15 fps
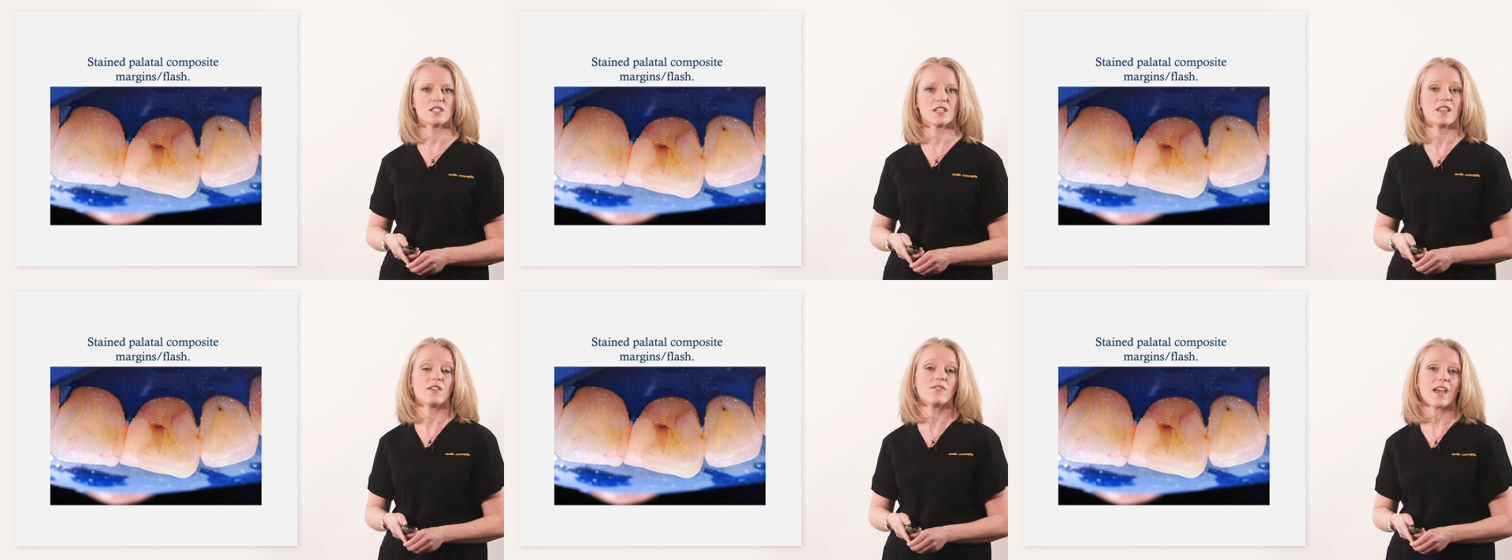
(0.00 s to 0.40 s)

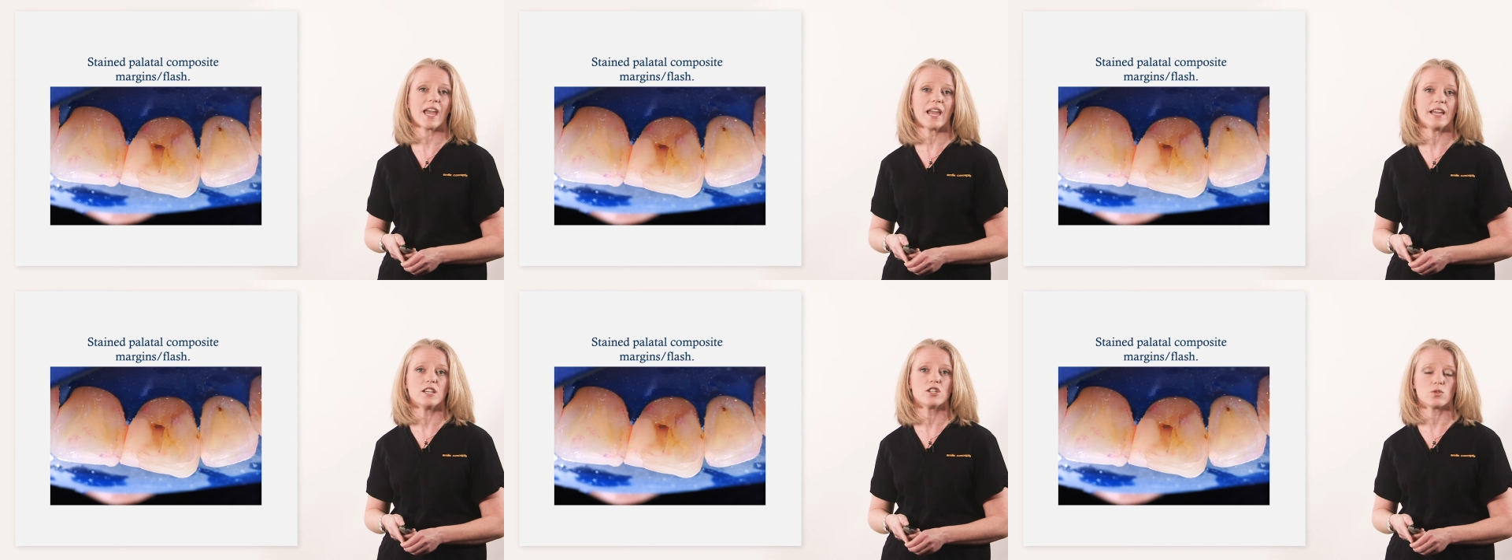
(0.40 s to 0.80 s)
and they've
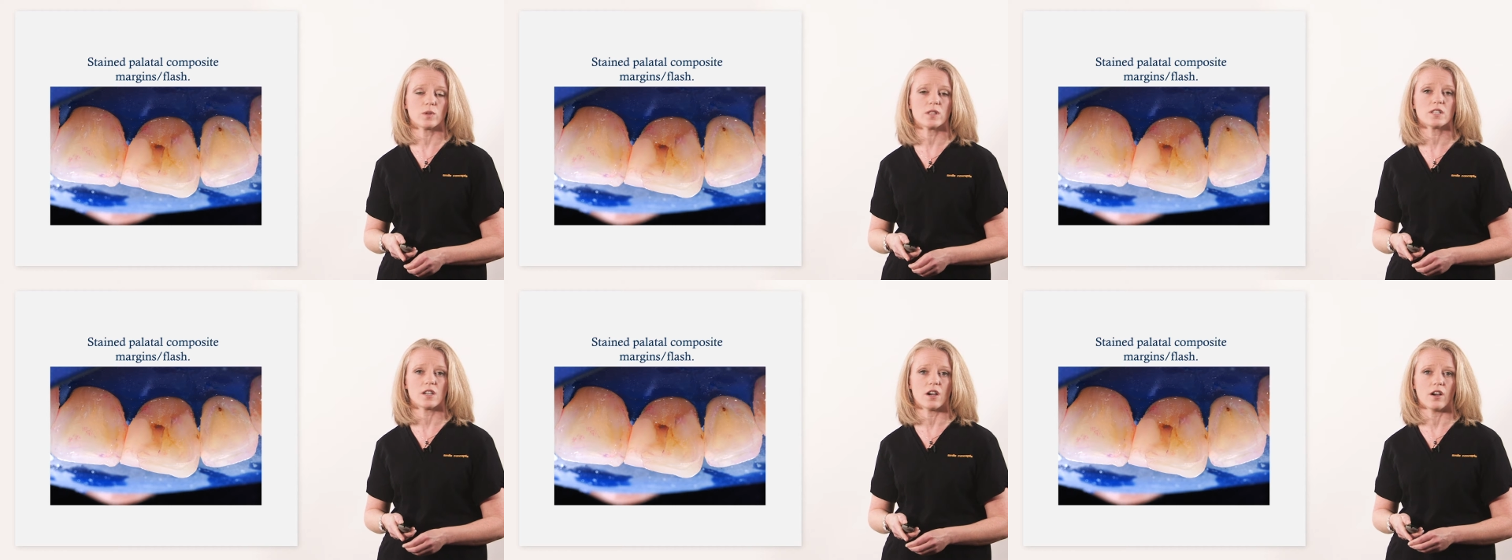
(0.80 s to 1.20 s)
aged
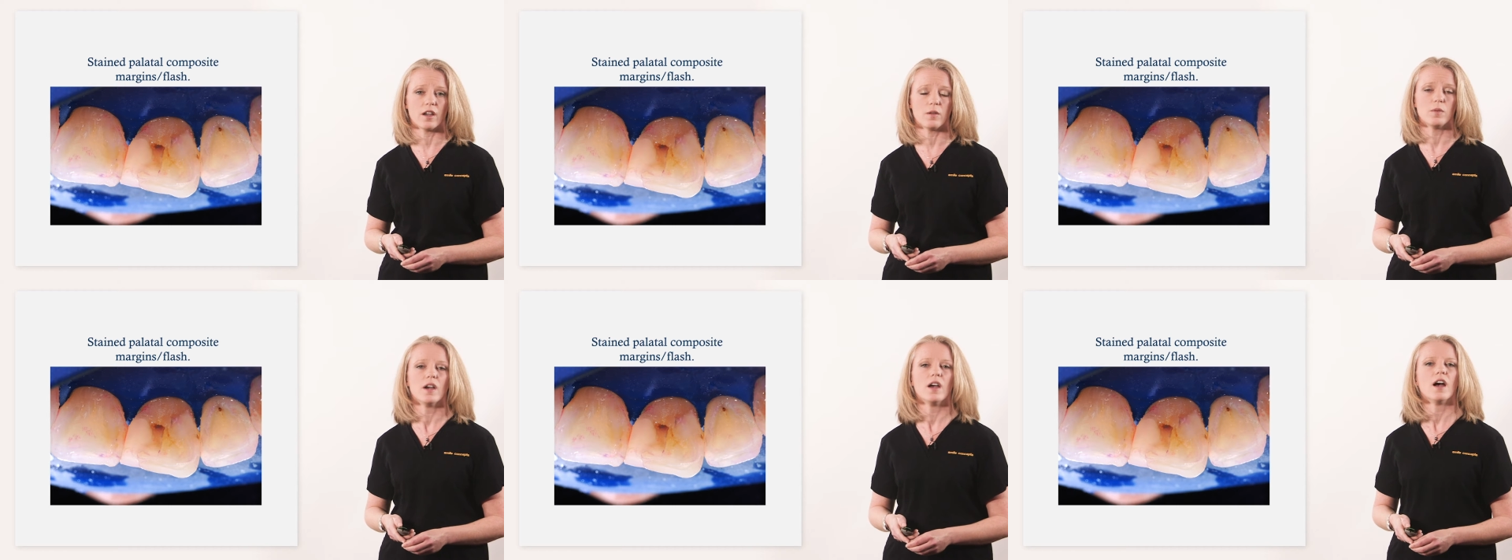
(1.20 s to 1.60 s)
with
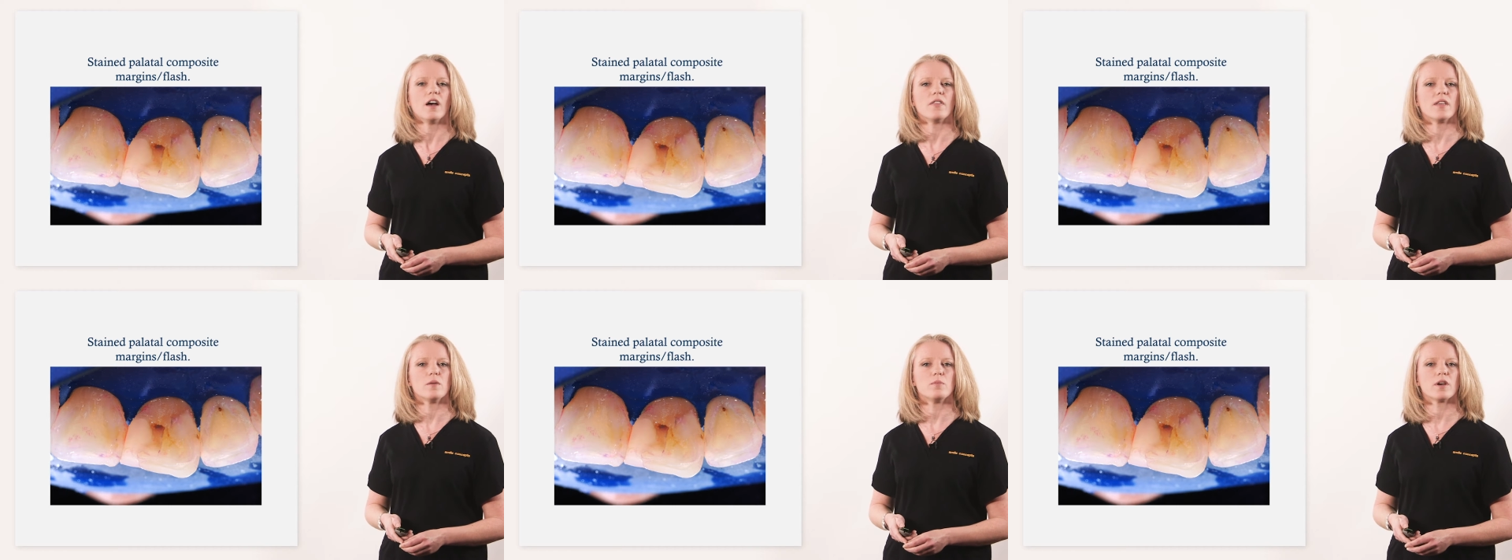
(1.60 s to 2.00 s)
time
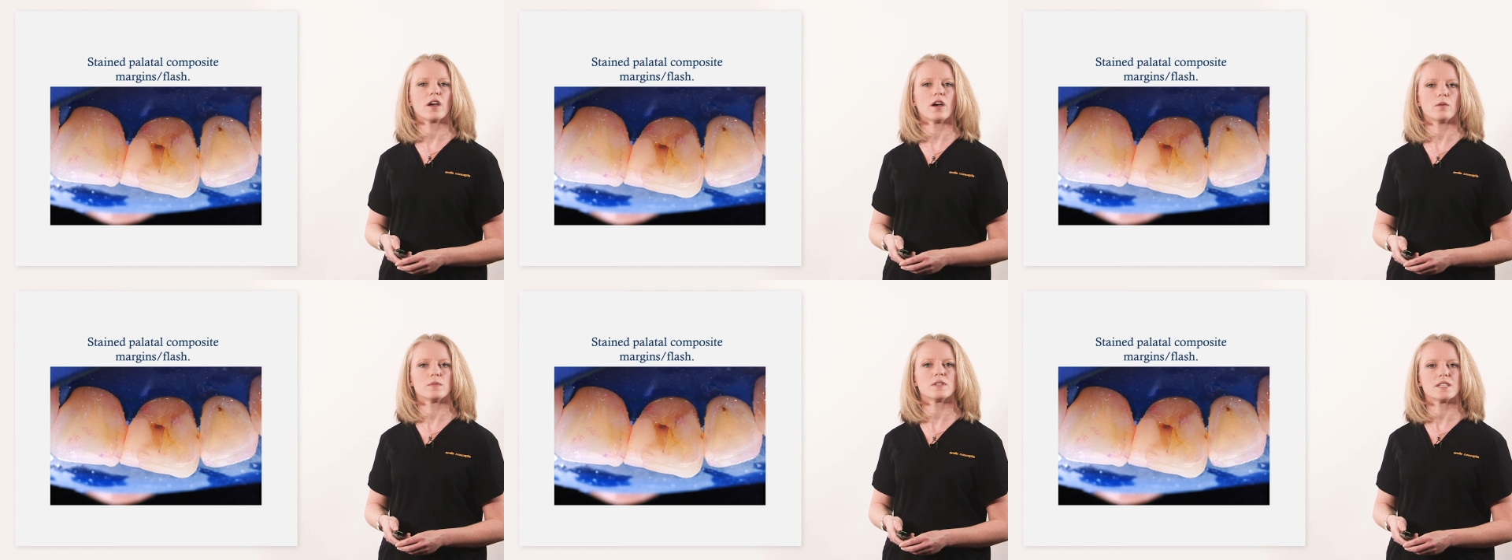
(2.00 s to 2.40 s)
and they
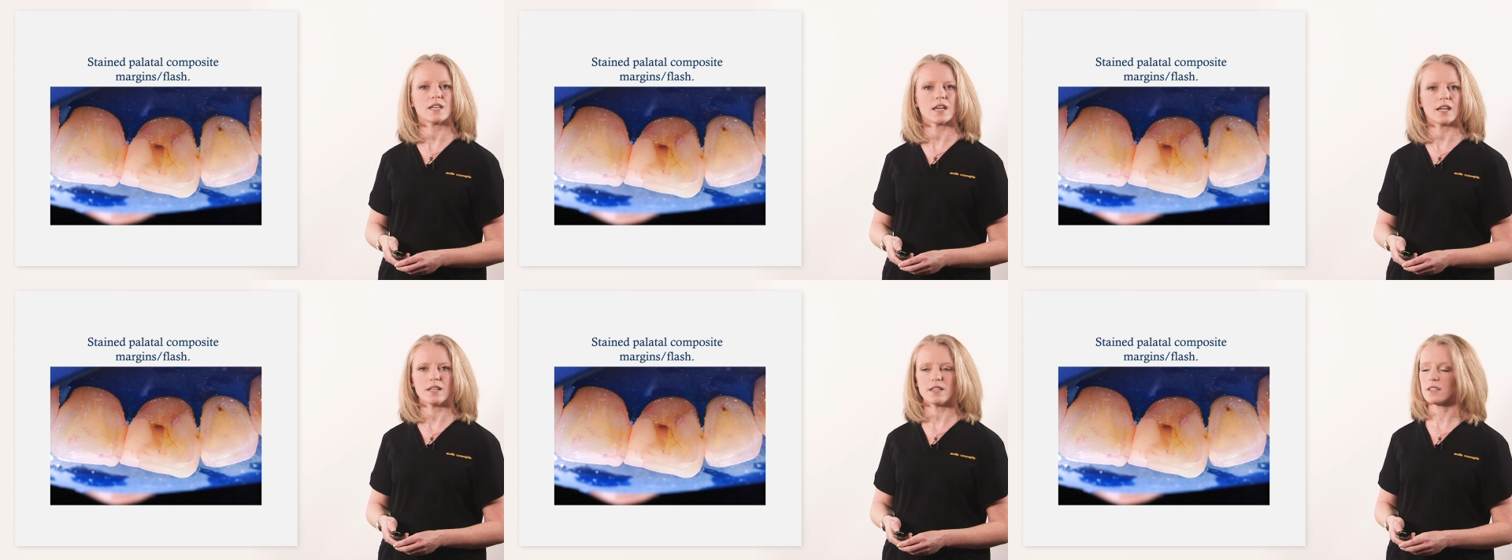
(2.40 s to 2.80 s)
become
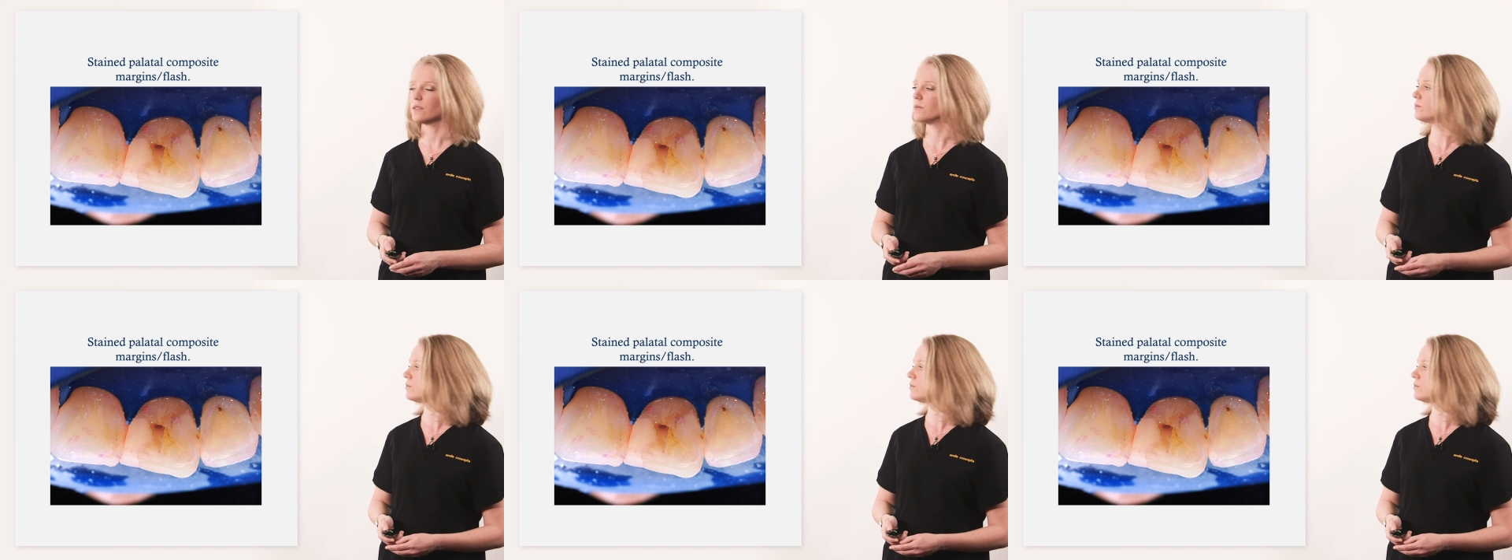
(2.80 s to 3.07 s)
stained.